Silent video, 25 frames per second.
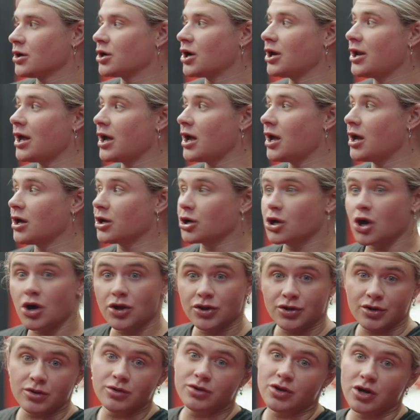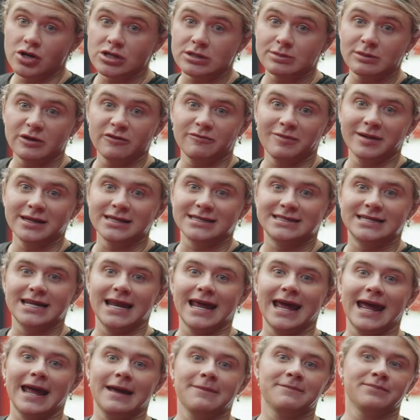gonna go through those movements
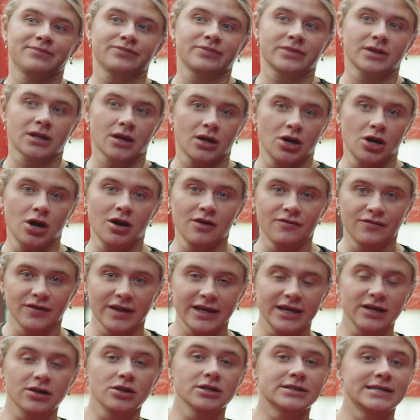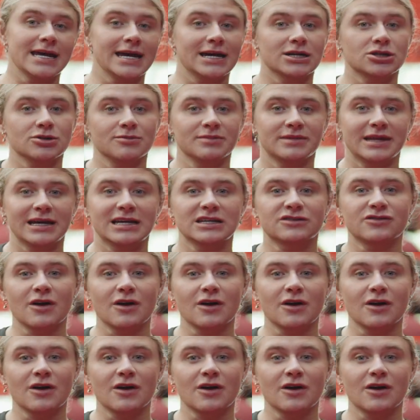today. Hopefully you'll take some things